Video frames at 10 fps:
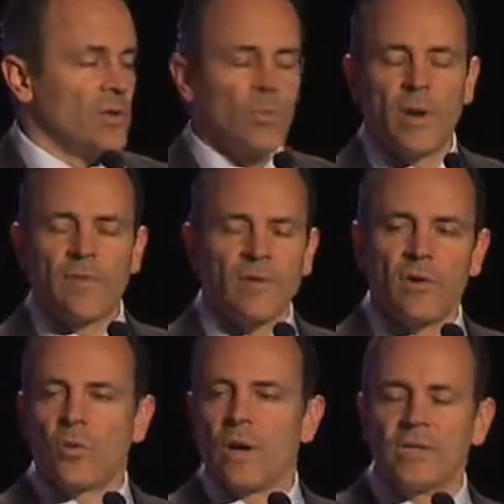And whatever
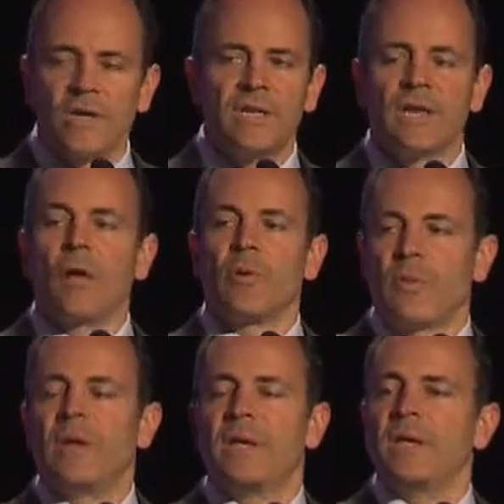your question is, I'll
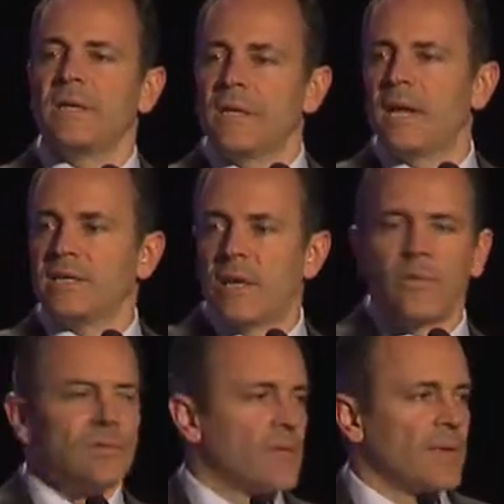repeat it in case
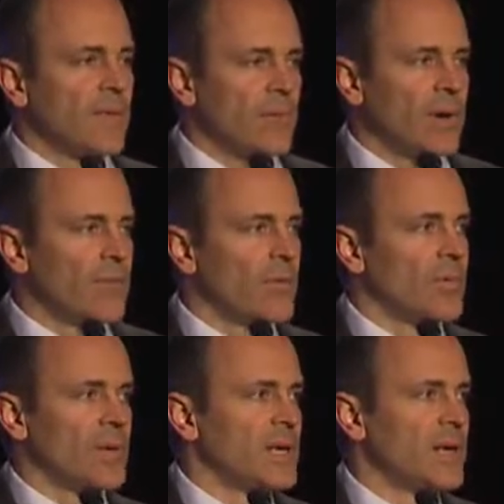others at the other end of the room
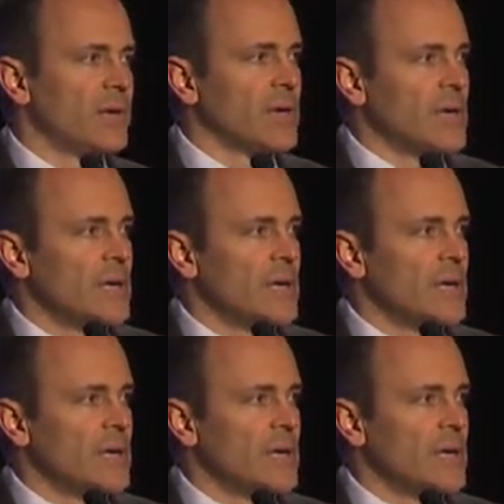didn't hear it.